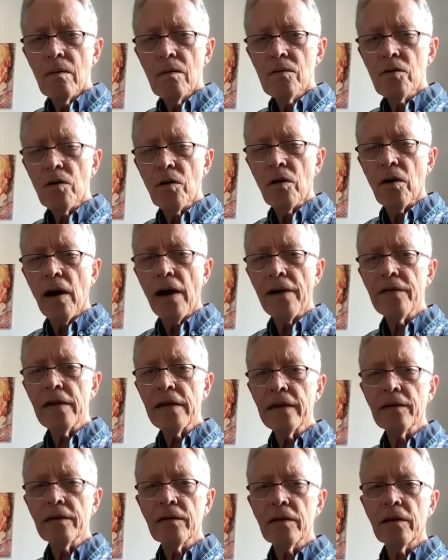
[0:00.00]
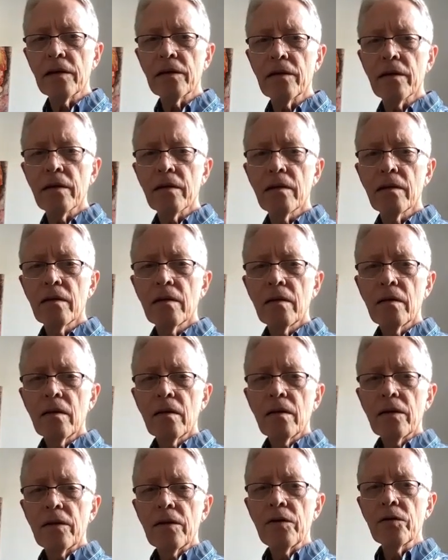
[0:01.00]
So I think that
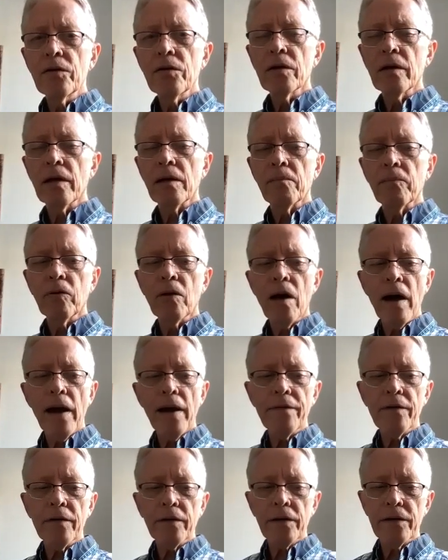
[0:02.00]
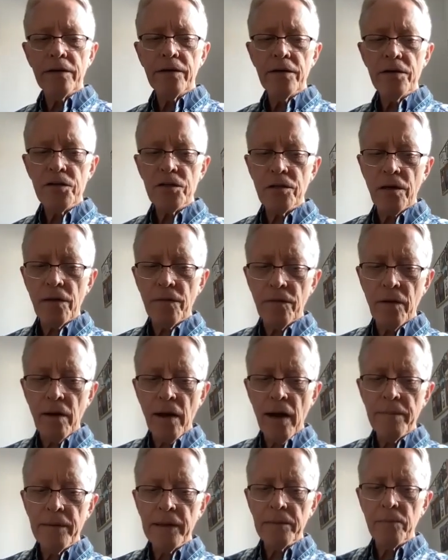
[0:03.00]
you can apply the condition of the
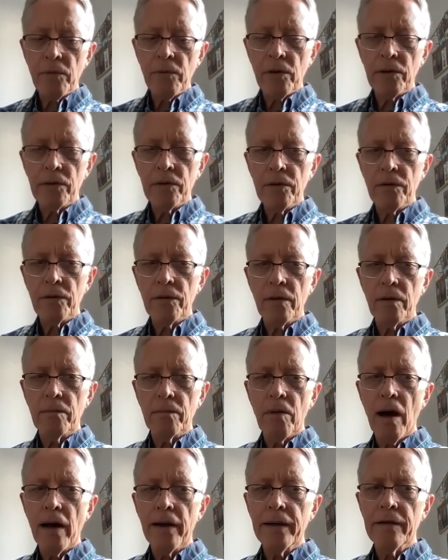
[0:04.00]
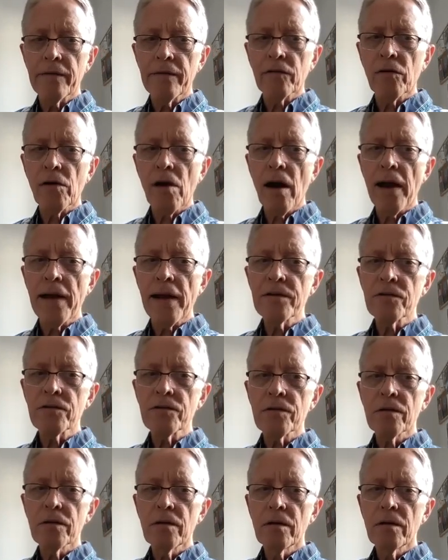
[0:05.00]
hummingbird to the body of Christ.